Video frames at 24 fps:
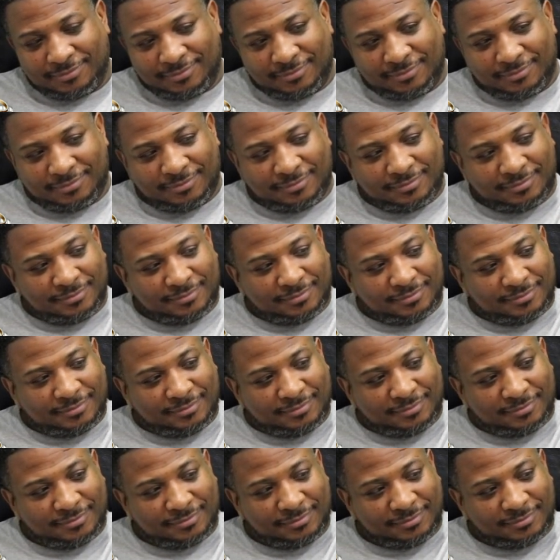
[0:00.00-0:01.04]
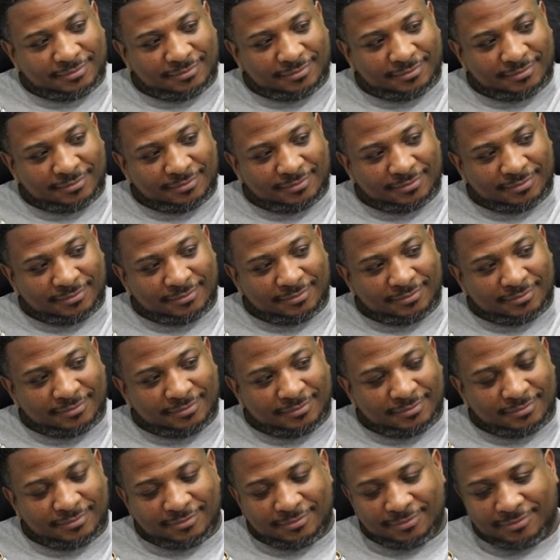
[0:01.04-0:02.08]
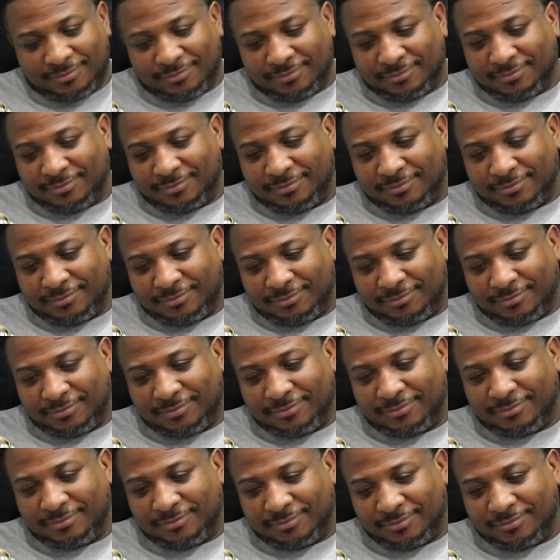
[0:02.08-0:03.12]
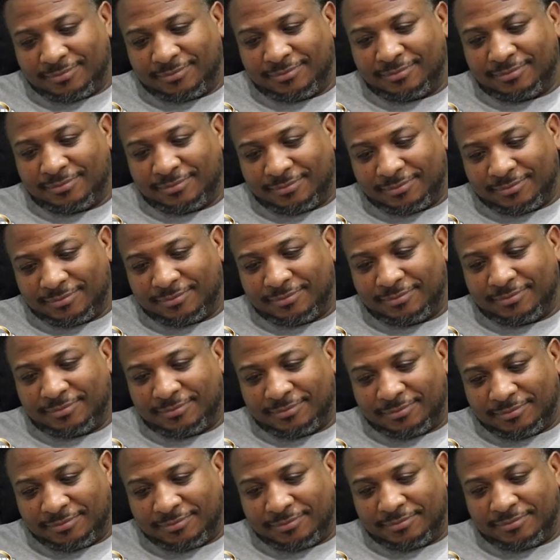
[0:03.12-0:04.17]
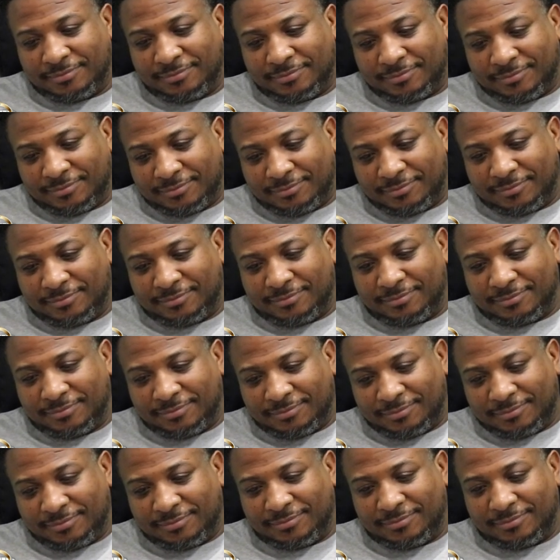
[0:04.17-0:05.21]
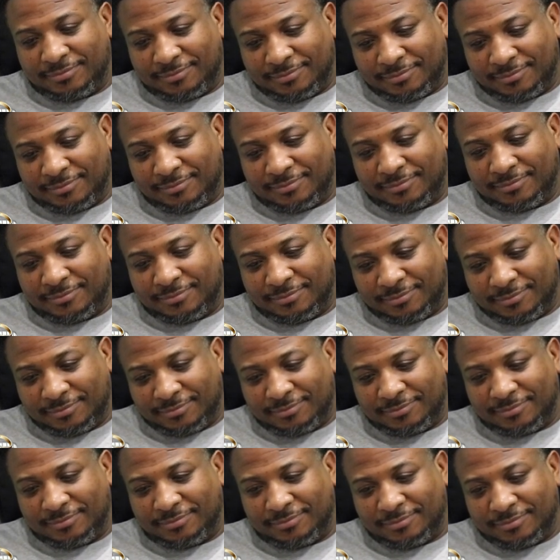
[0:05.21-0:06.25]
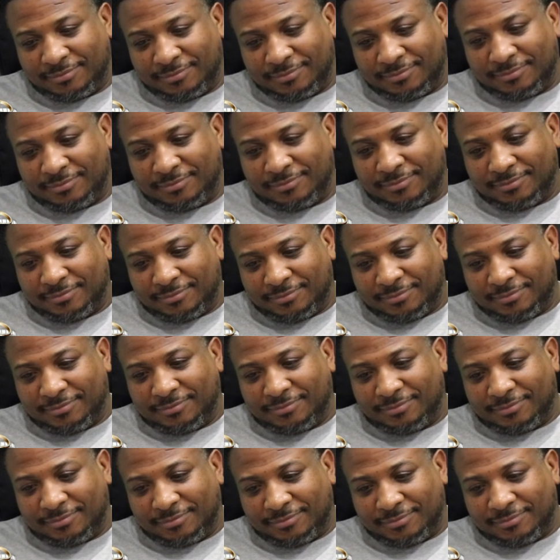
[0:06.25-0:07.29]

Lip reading: [no speech]